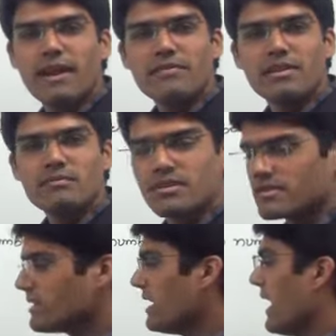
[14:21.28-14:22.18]
5
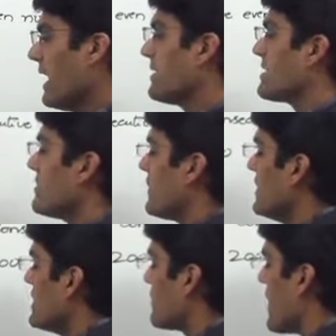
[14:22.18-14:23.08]
numbers, and the sum of
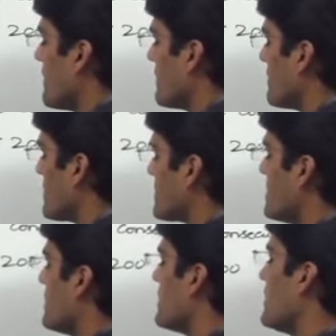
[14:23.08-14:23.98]
these 5 numbers
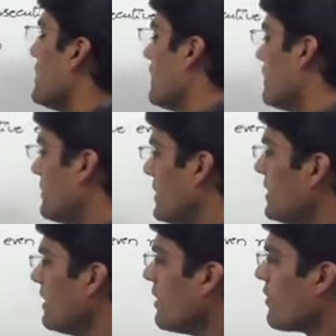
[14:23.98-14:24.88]
here will
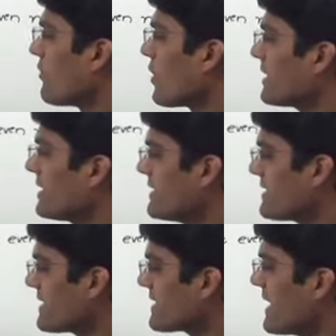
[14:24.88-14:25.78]
be
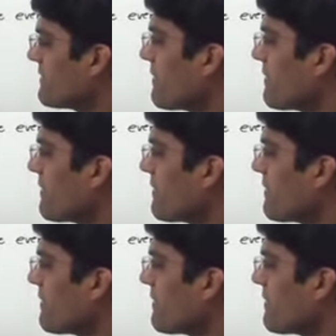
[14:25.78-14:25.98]
46 and